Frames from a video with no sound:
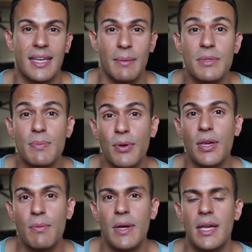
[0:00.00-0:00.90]
him
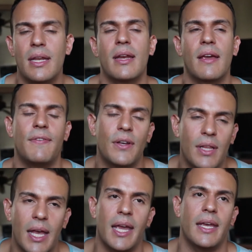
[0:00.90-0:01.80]
smoking weed, and I feel
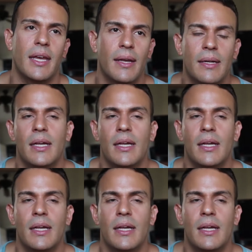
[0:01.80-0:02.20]
like,